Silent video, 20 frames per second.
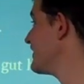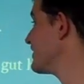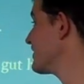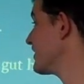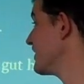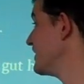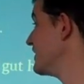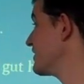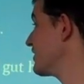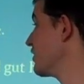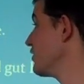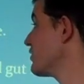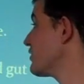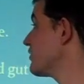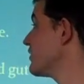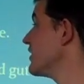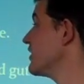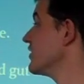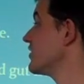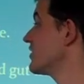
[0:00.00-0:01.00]
and eat a
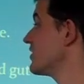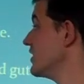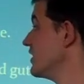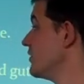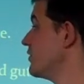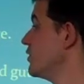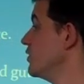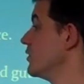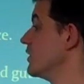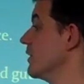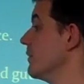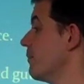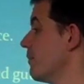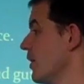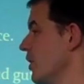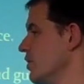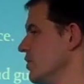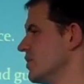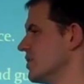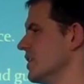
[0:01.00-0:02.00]
lot of it and see if you
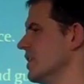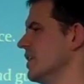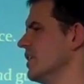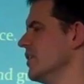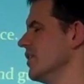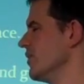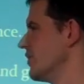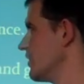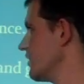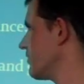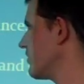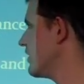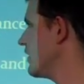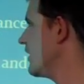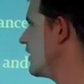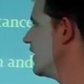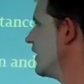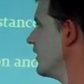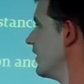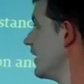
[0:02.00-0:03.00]
get bloating and stuff
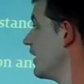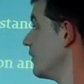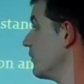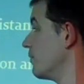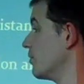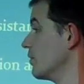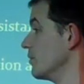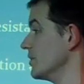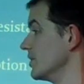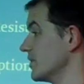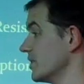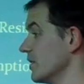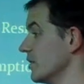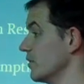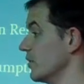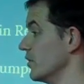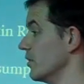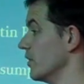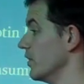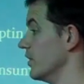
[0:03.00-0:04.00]
like that and that will probably
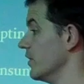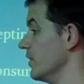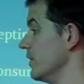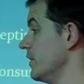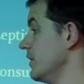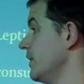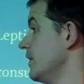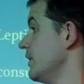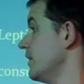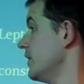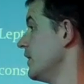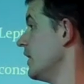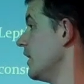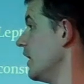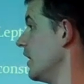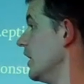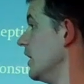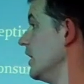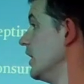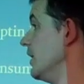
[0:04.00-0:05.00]
tell you
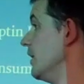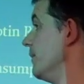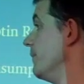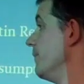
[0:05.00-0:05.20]
that